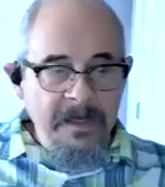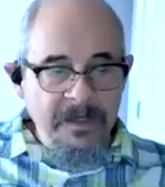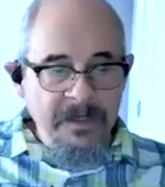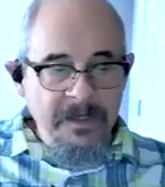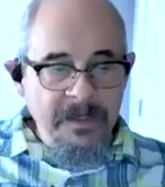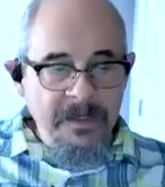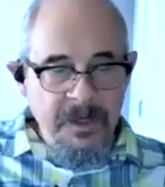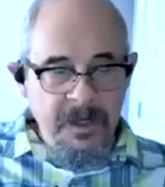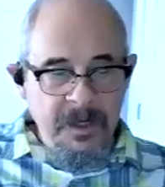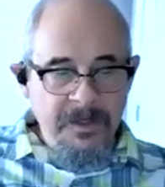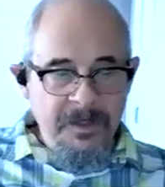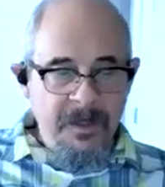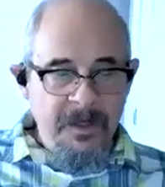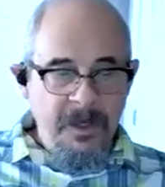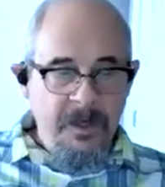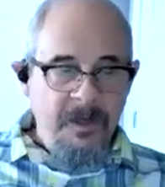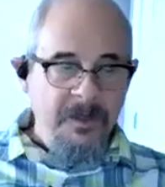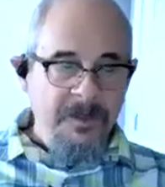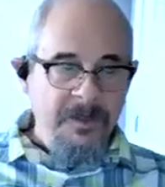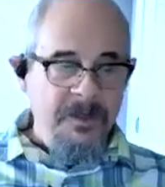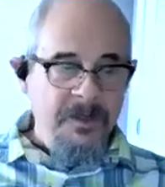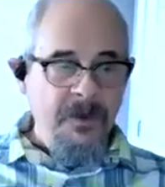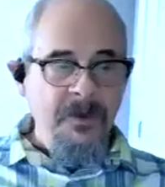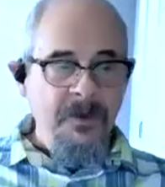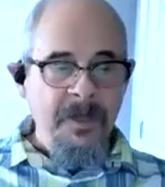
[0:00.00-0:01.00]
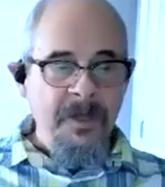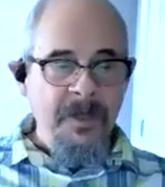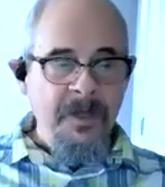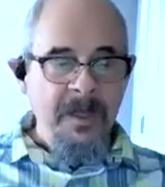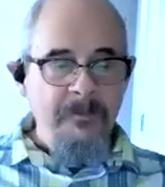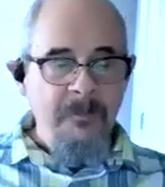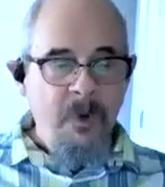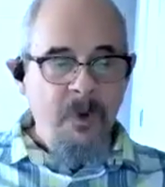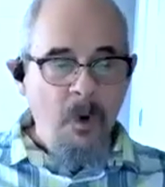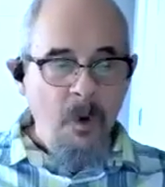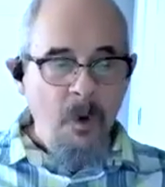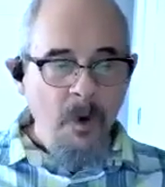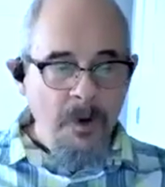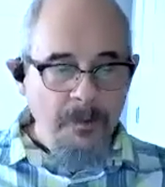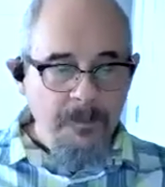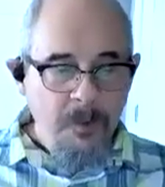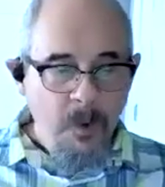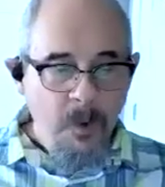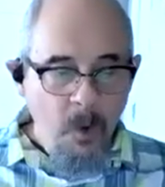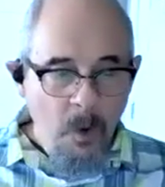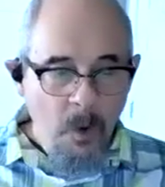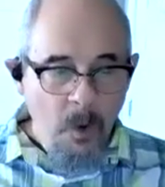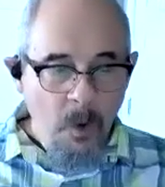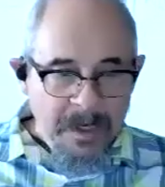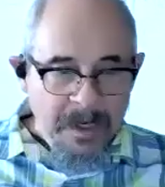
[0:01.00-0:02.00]
So the important
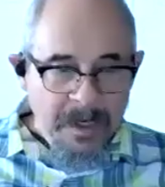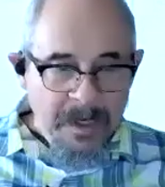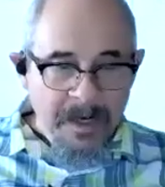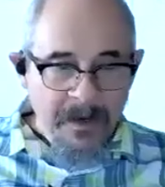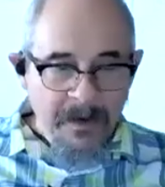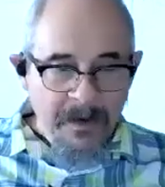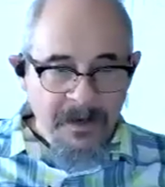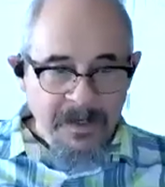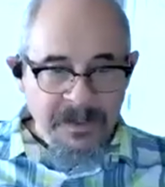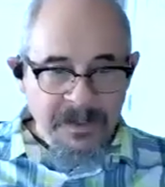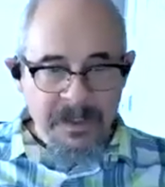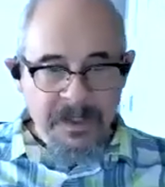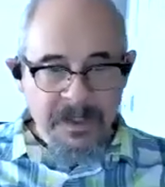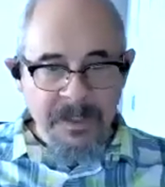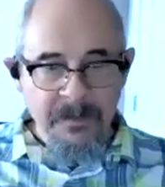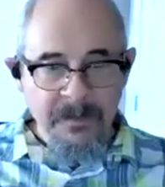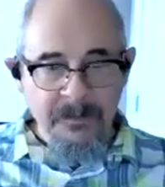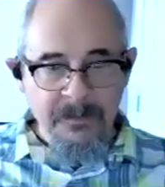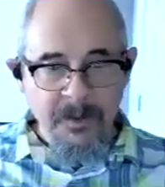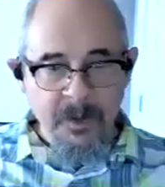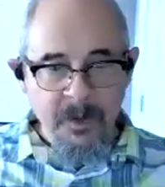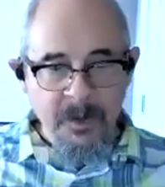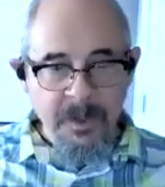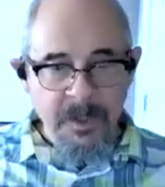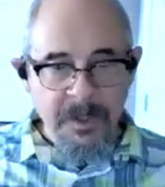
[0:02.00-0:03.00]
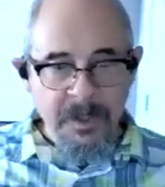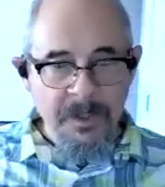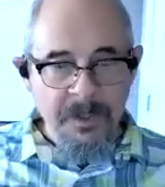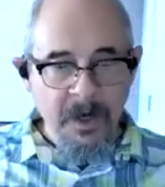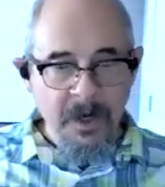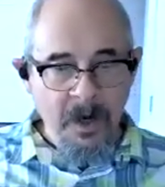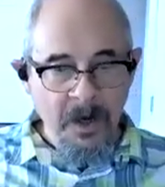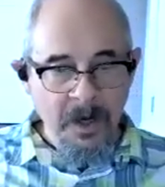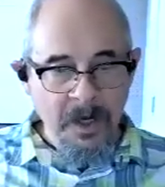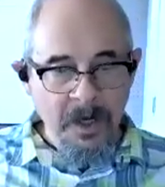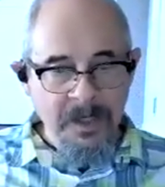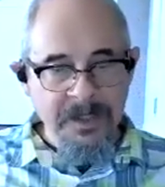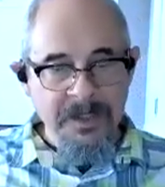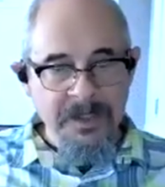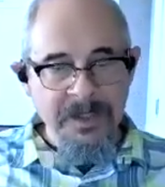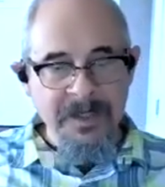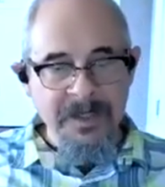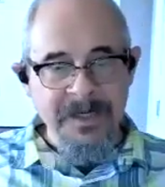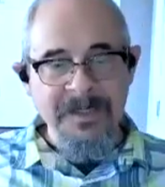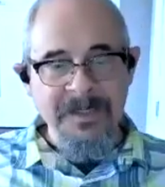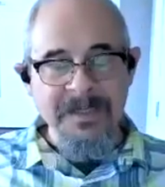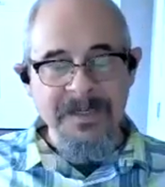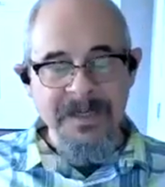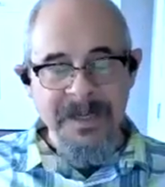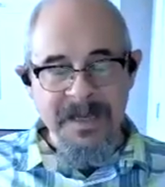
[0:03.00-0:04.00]
point here is that the Buddha taught us
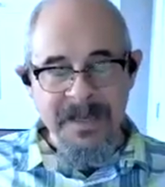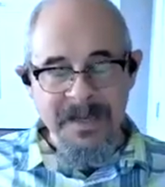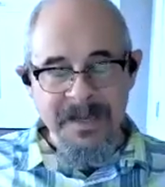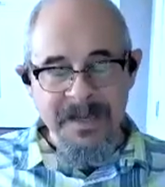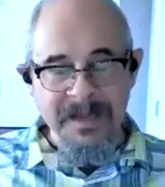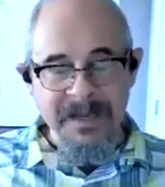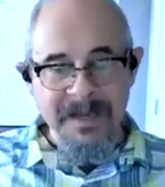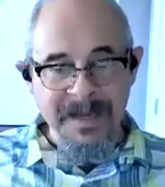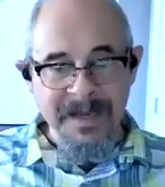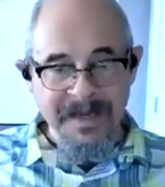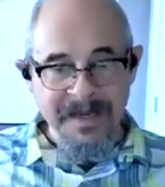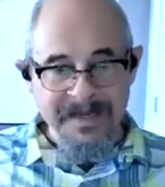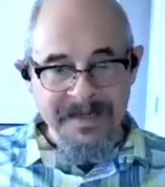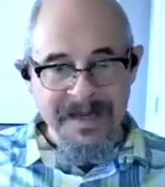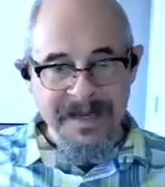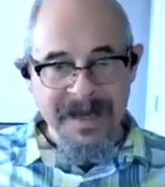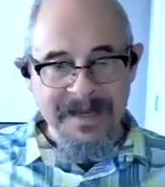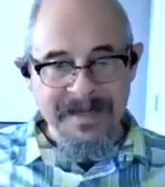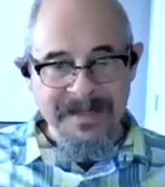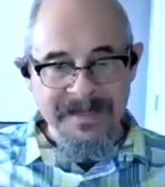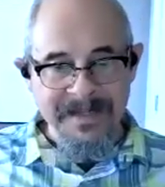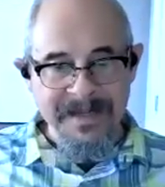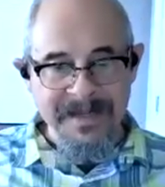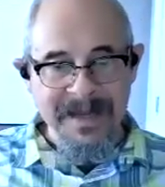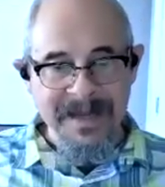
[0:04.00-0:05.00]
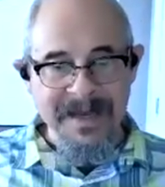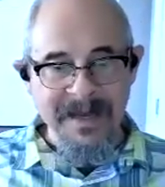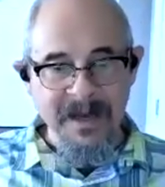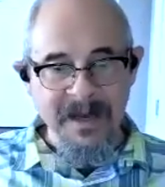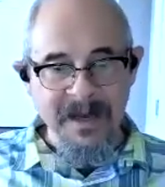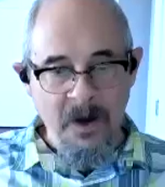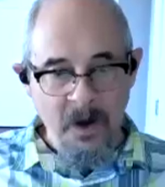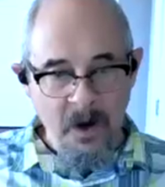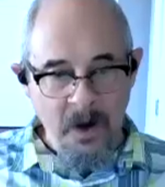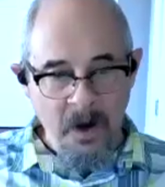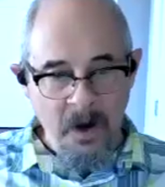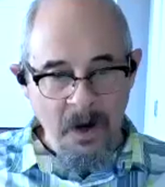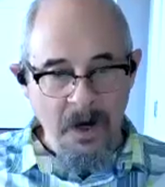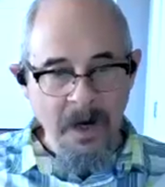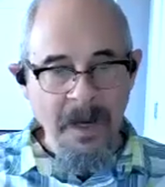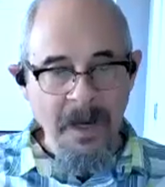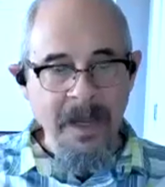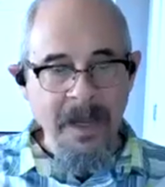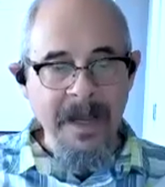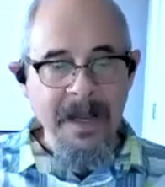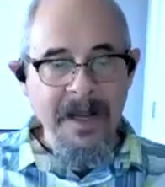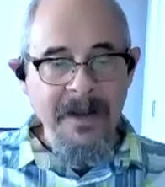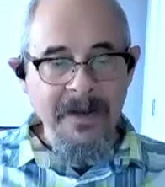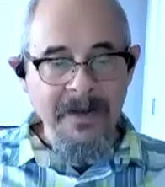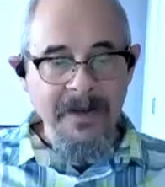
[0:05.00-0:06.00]
to see things as they are,
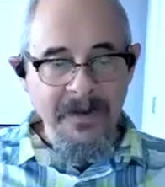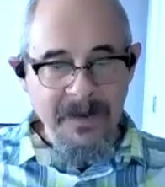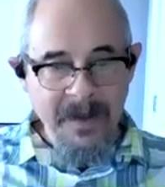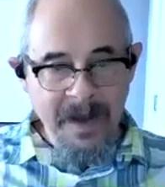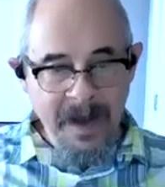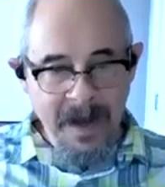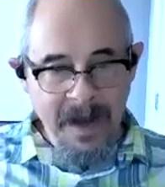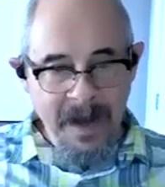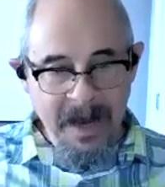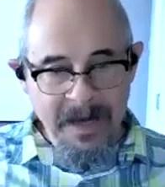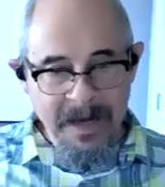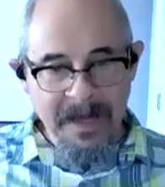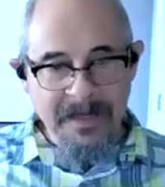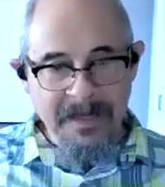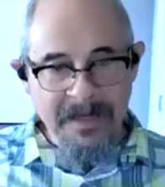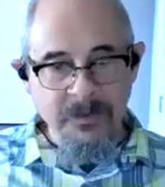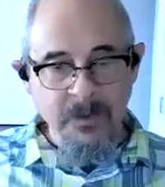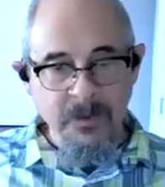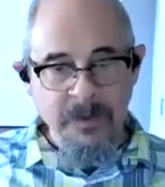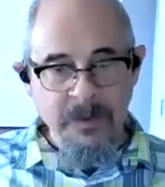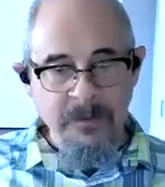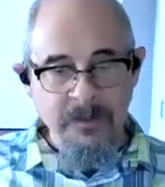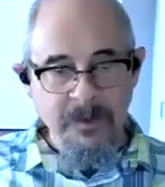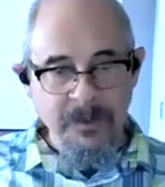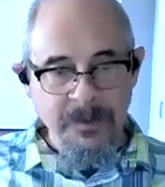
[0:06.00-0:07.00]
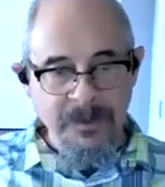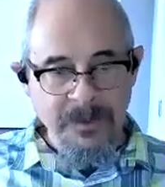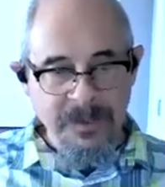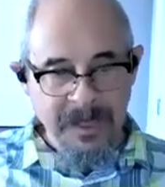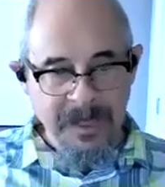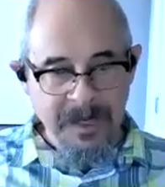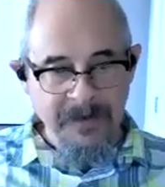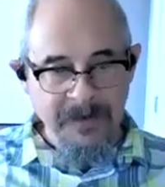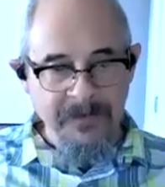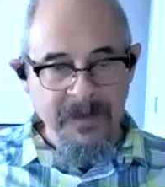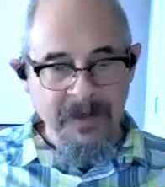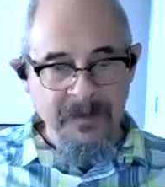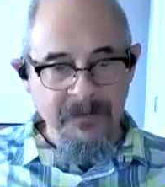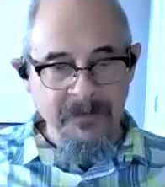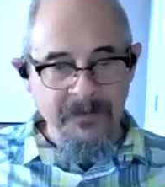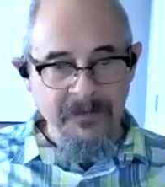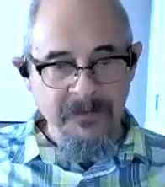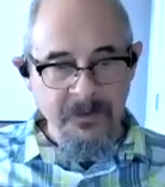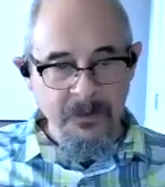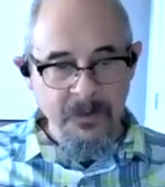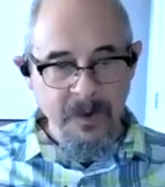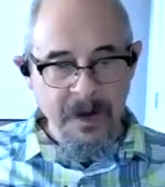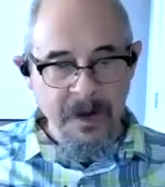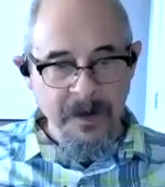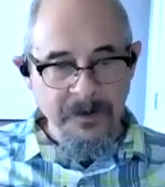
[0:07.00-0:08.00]
not as we perceive them
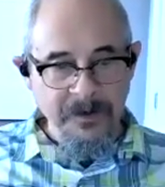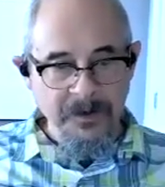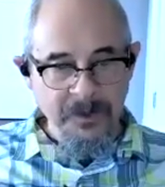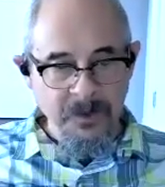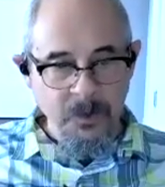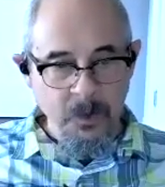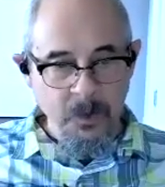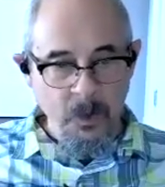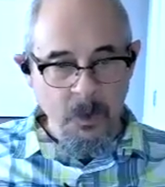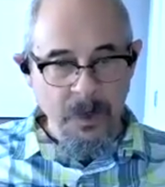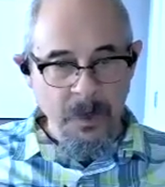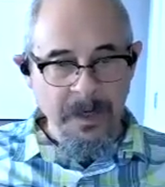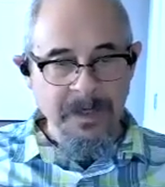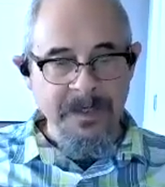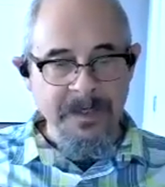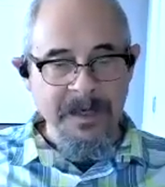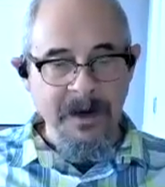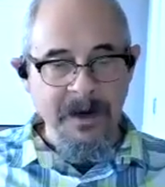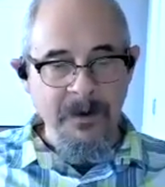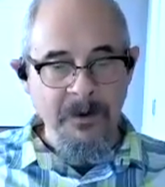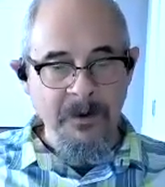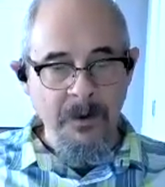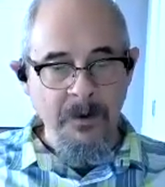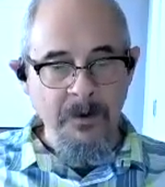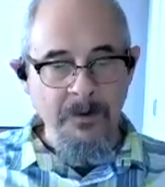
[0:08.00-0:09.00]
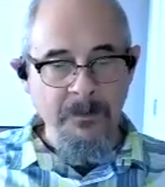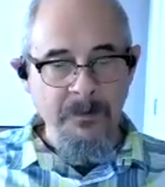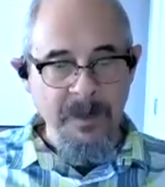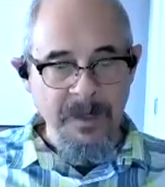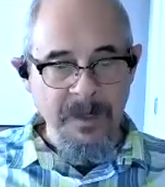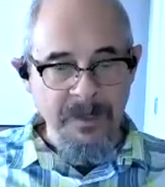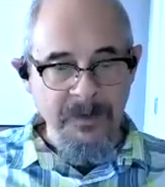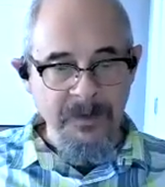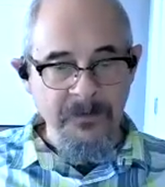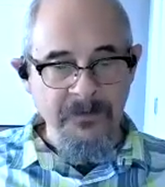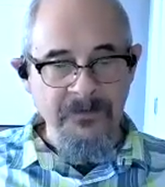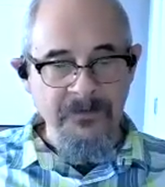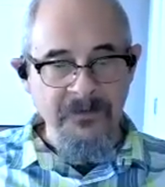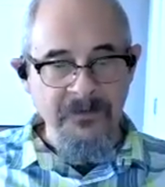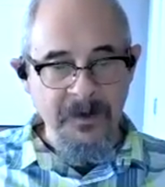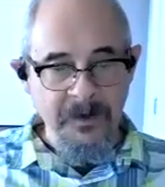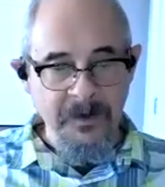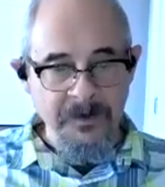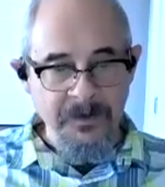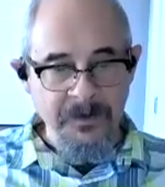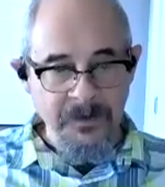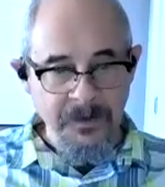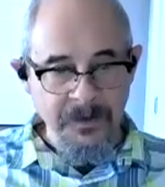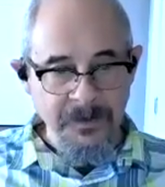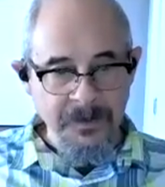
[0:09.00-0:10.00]
through our stories, our own mental
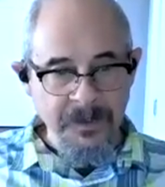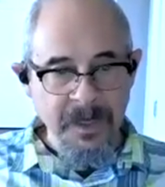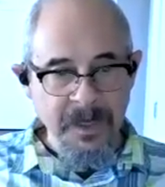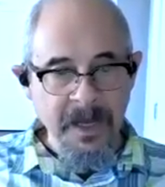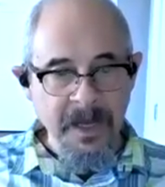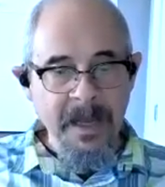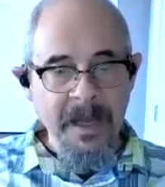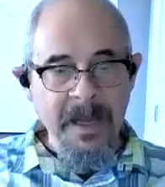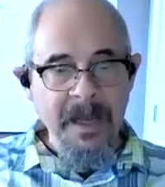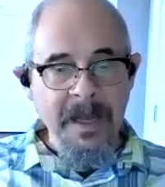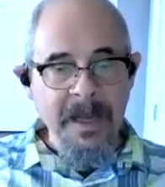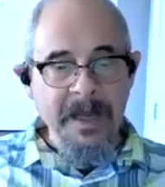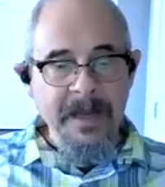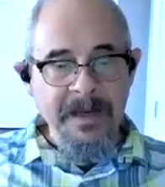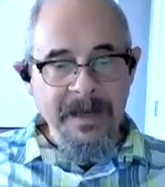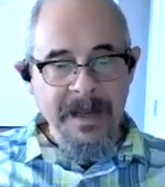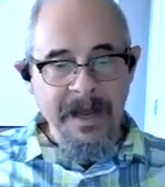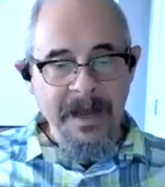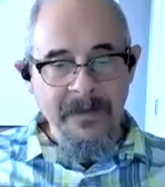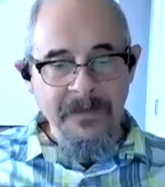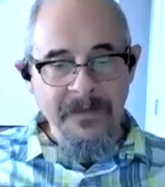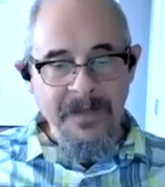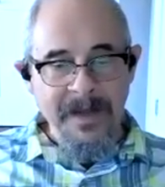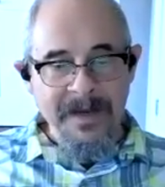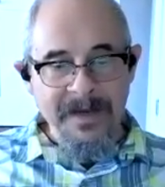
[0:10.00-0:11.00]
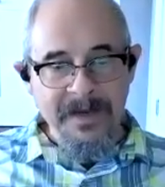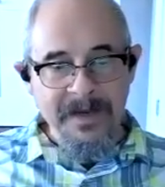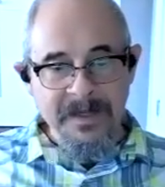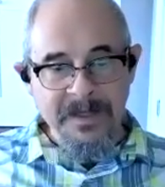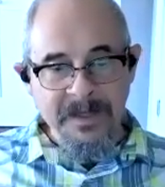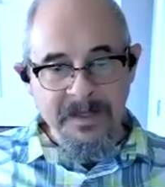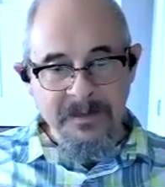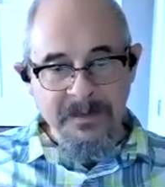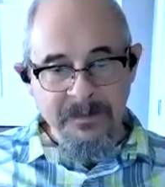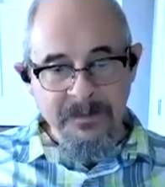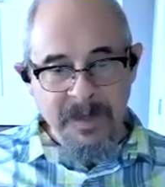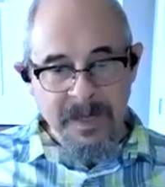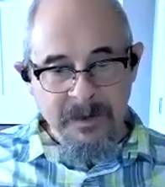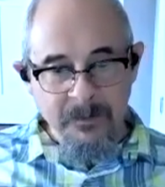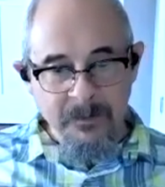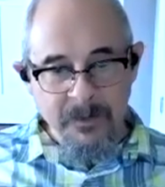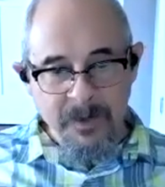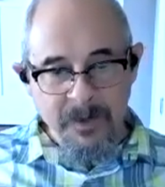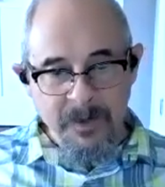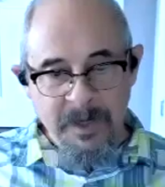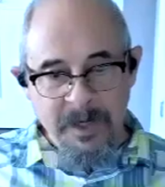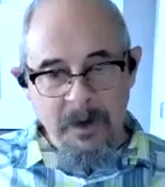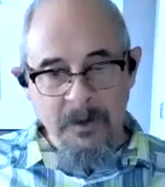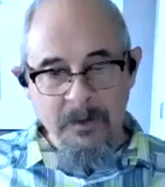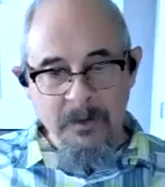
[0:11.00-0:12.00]
filters. Now, that doesn't mean
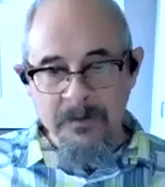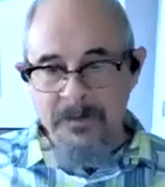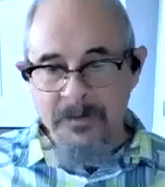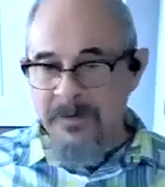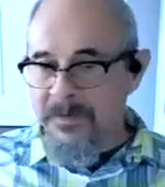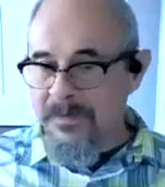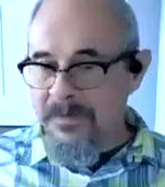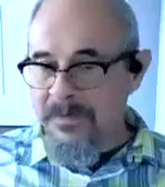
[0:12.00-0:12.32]
we don't